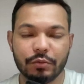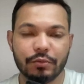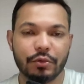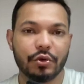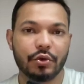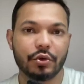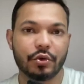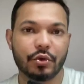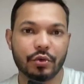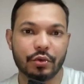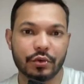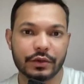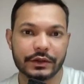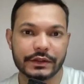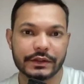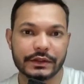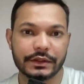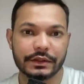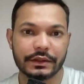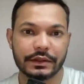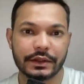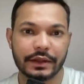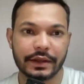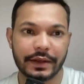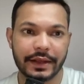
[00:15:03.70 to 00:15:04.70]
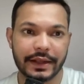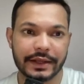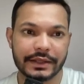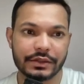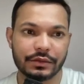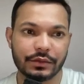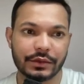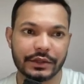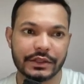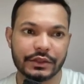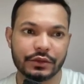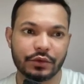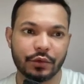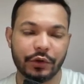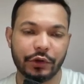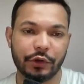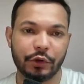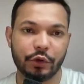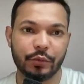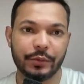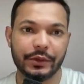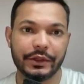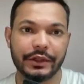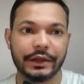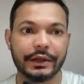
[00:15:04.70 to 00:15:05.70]
more codes. Next one is going
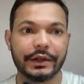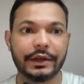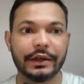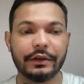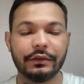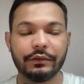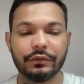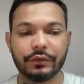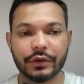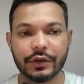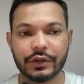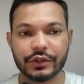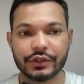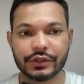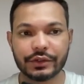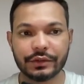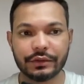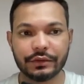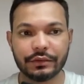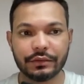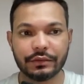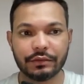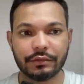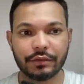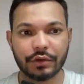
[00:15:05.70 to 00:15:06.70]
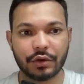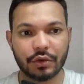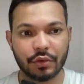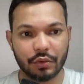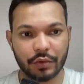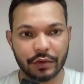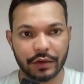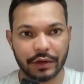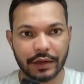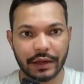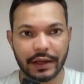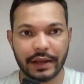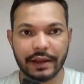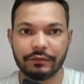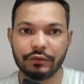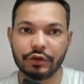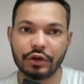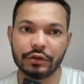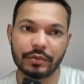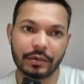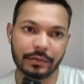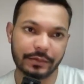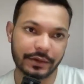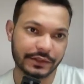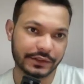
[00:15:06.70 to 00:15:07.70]
to be the conversion code. I have
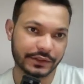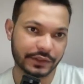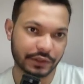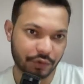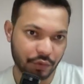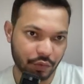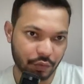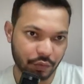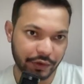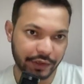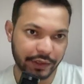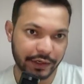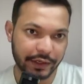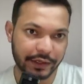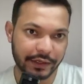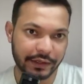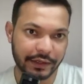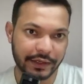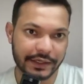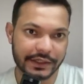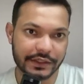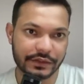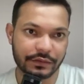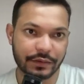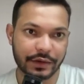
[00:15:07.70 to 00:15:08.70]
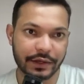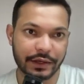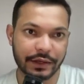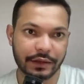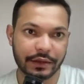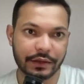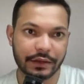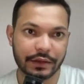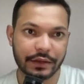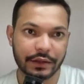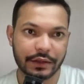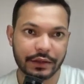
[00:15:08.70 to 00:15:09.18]
not published the code yet. That's why